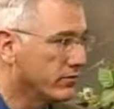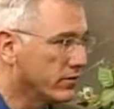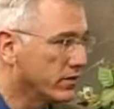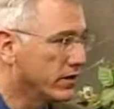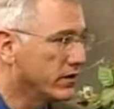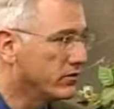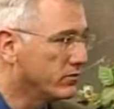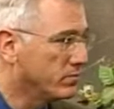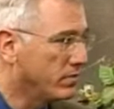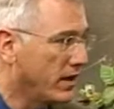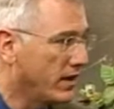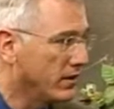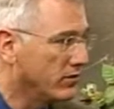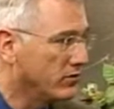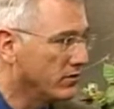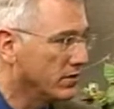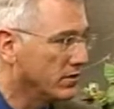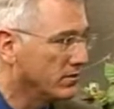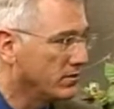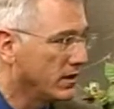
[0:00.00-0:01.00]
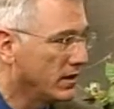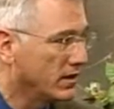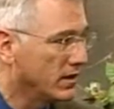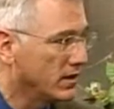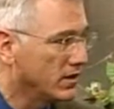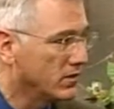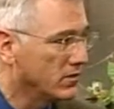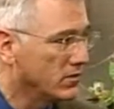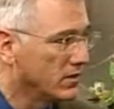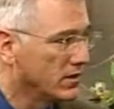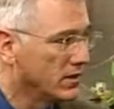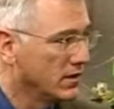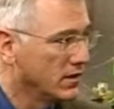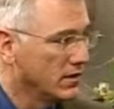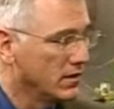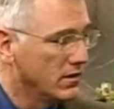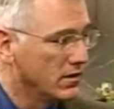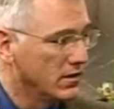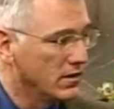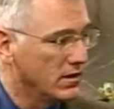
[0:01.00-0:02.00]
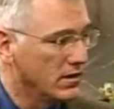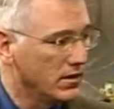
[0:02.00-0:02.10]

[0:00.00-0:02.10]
plan for each patient, because